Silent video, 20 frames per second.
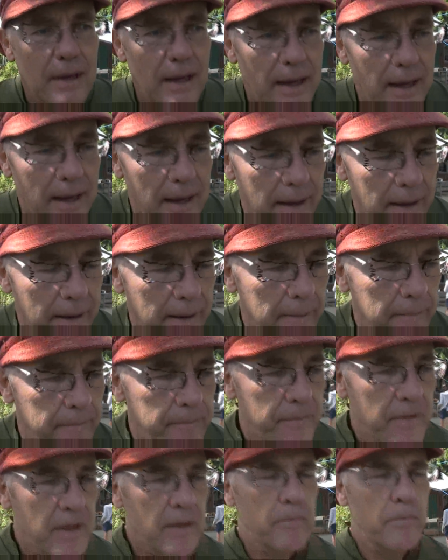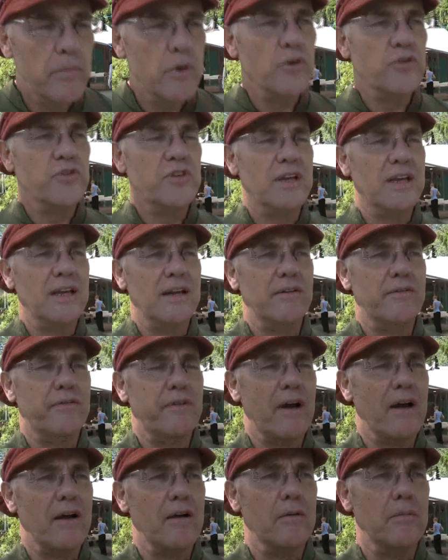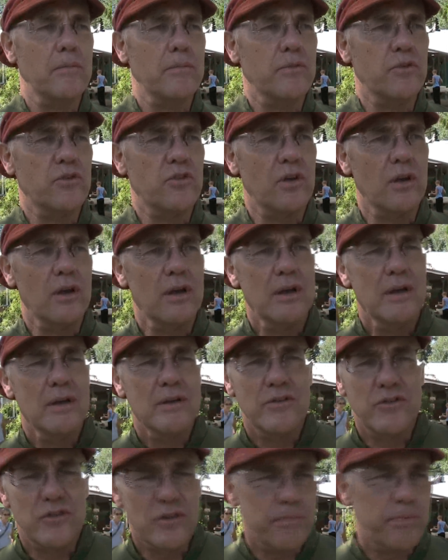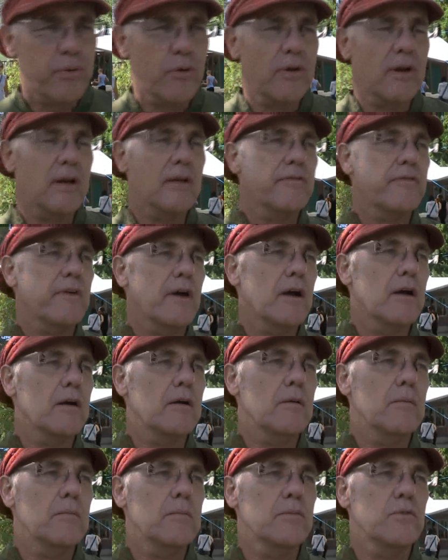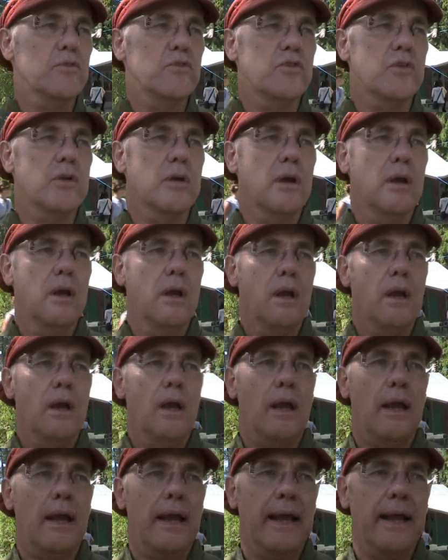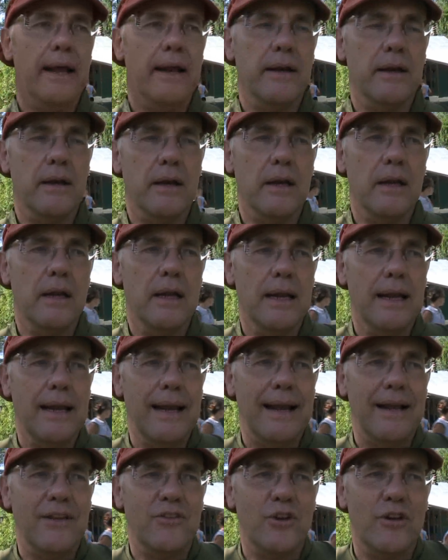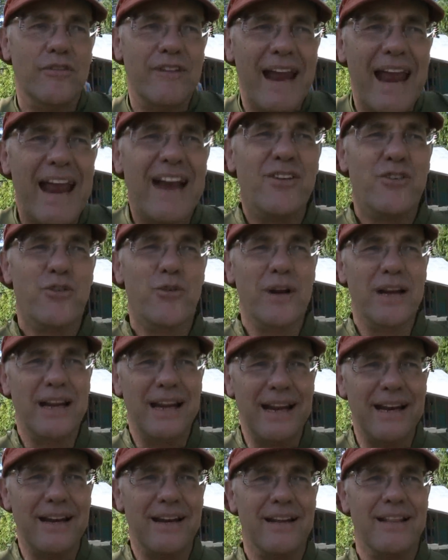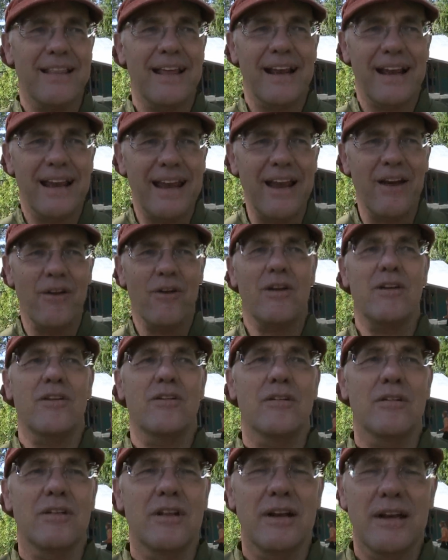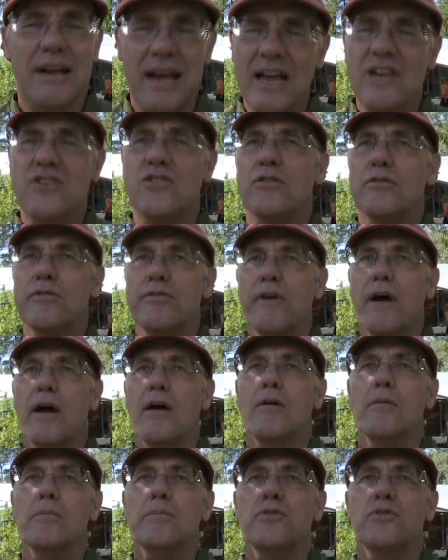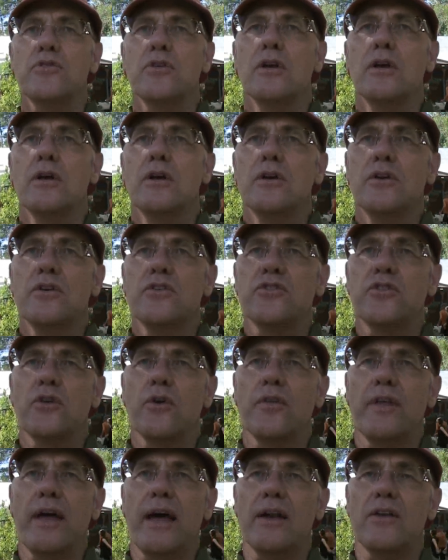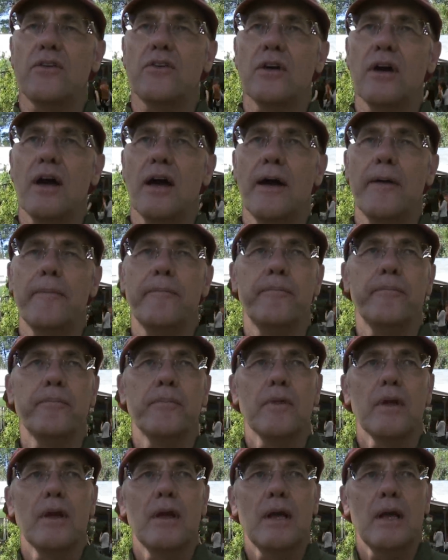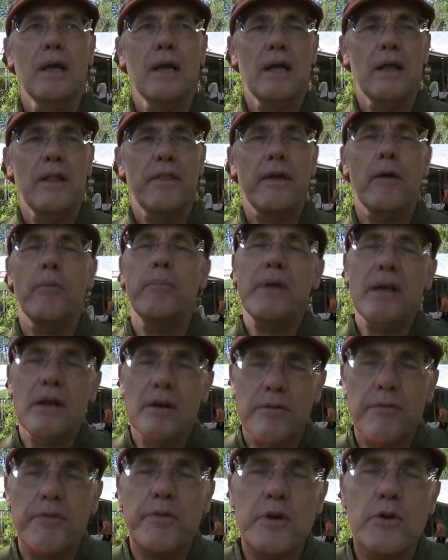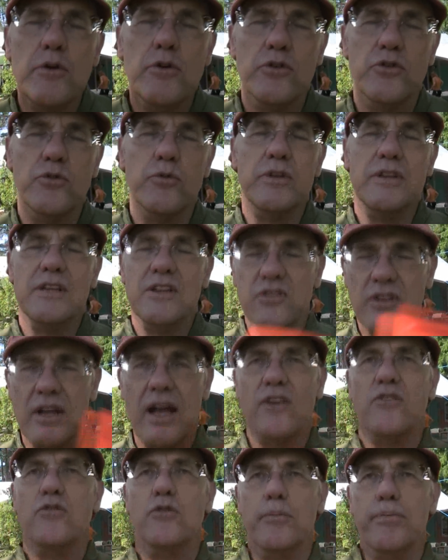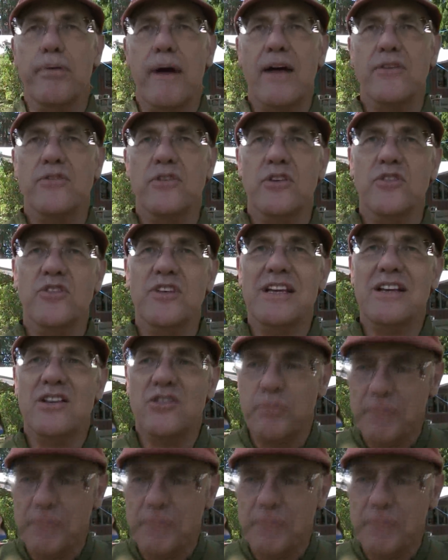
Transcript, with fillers: um, immersing in farms, supporting farms, and and sort of entering into the character, the nature of farms, so that um, they'll be infused with these natural processes,